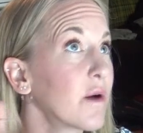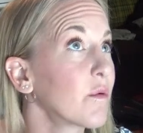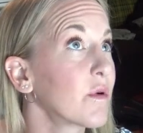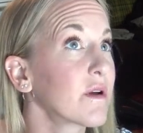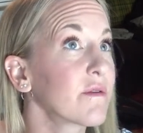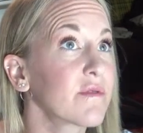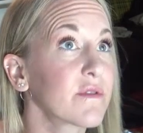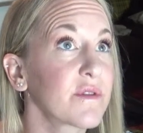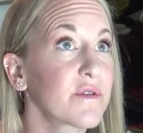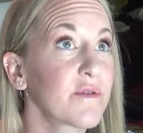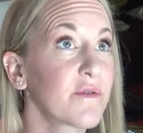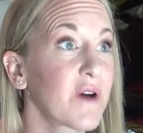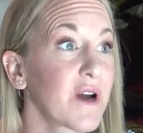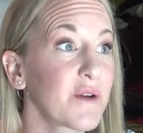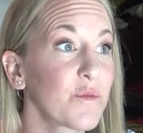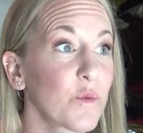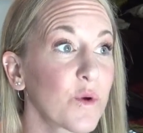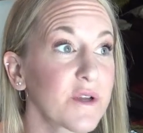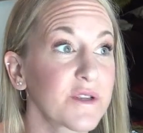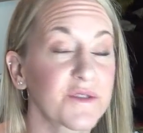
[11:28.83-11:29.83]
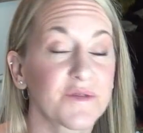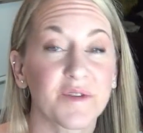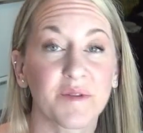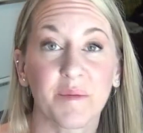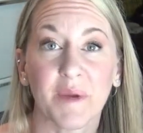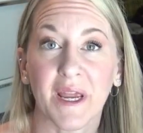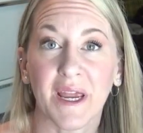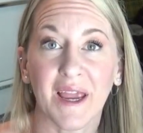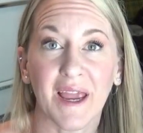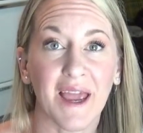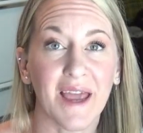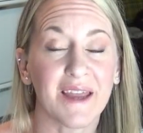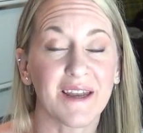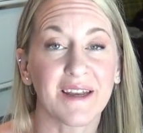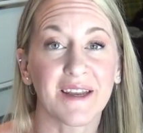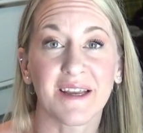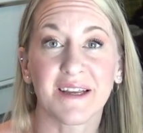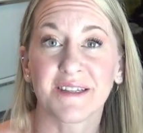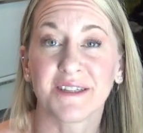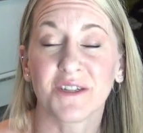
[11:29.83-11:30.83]
Whatever the divine wants for me.
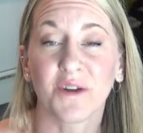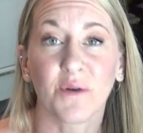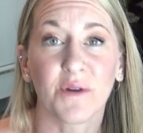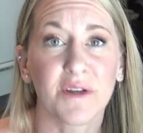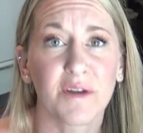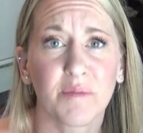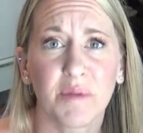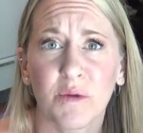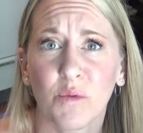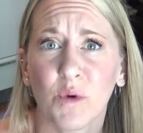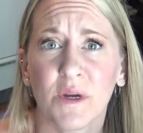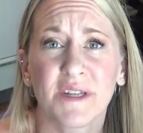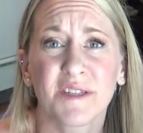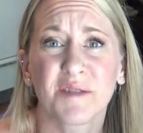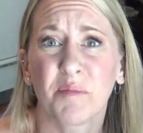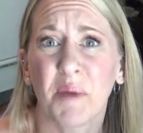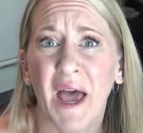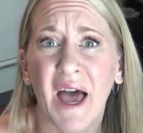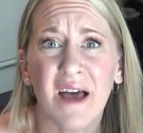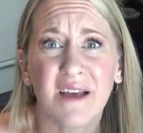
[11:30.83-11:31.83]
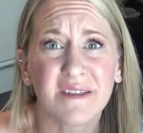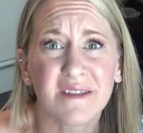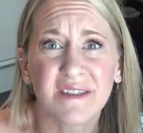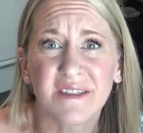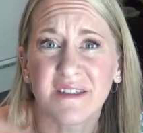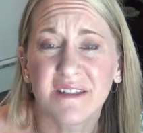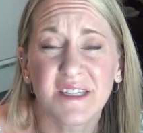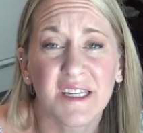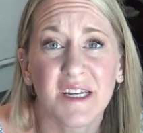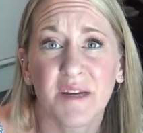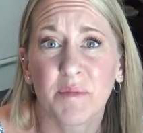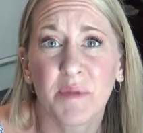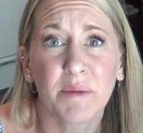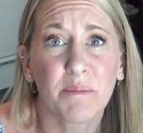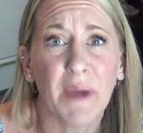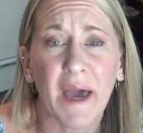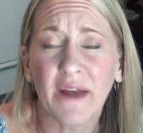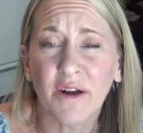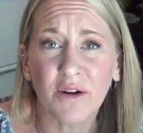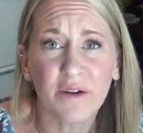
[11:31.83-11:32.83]
And it's going to be what is best. It's going to be
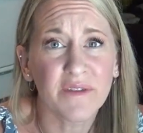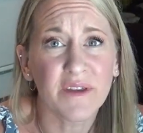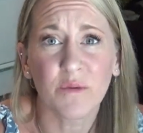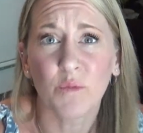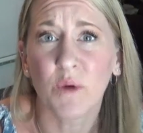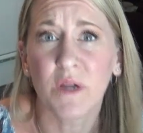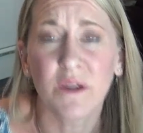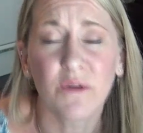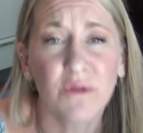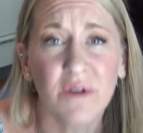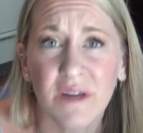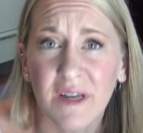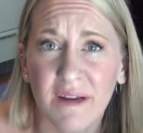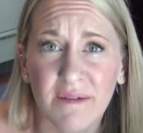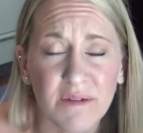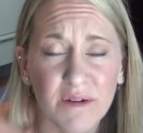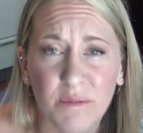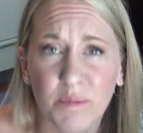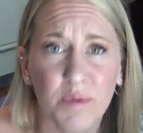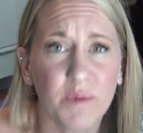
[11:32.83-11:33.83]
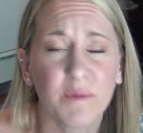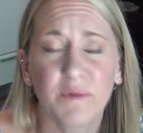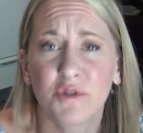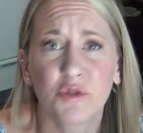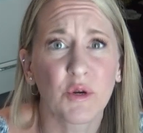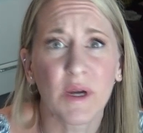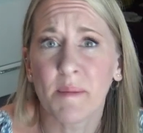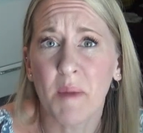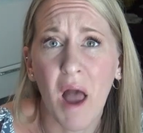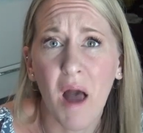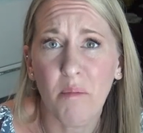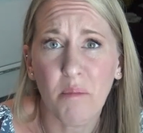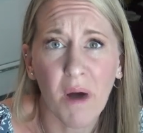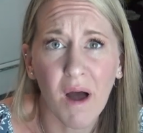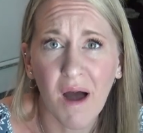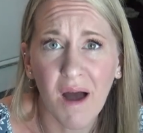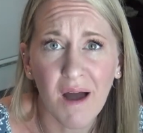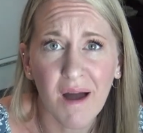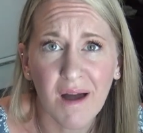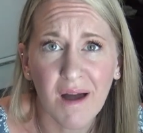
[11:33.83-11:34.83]
better than what you could ever dream up.